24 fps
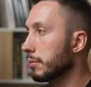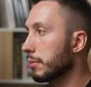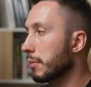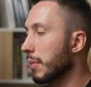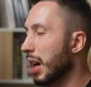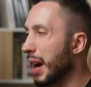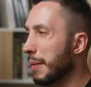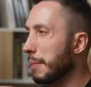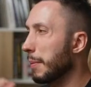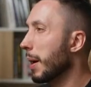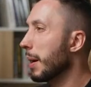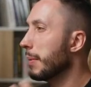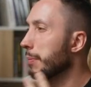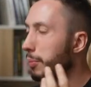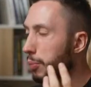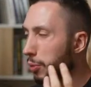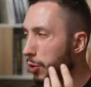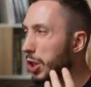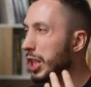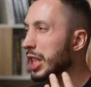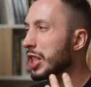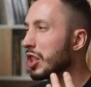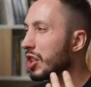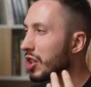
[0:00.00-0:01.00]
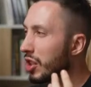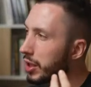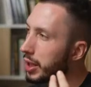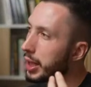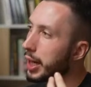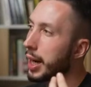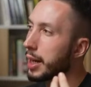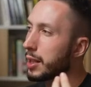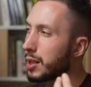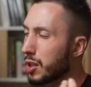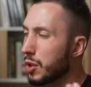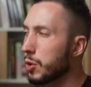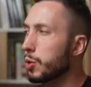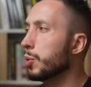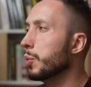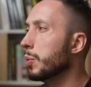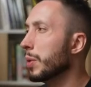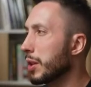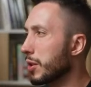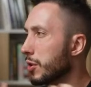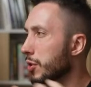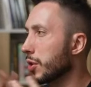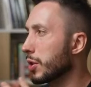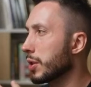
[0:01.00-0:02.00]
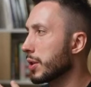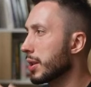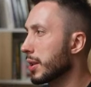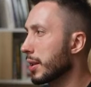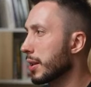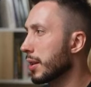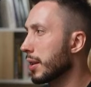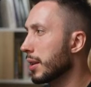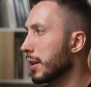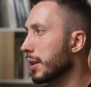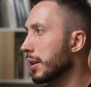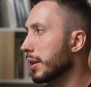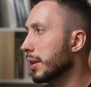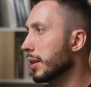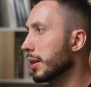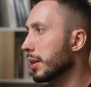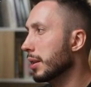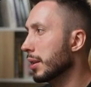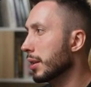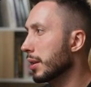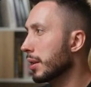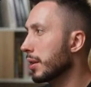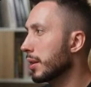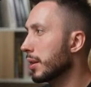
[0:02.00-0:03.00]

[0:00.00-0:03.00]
I'm pretty sure it has to do with just the